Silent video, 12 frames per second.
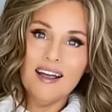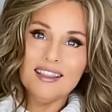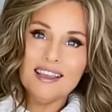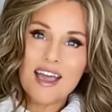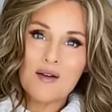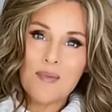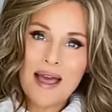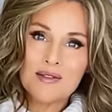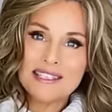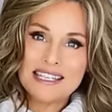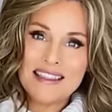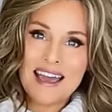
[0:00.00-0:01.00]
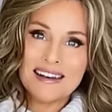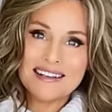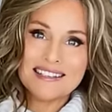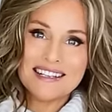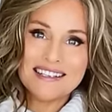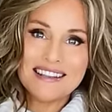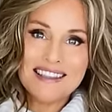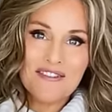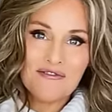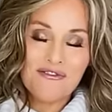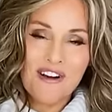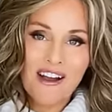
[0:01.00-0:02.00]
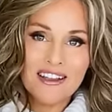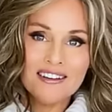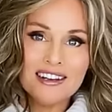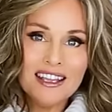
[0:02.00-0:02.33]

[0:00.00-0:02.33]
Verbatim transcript: Look how bouncy that is. Isn't that fun?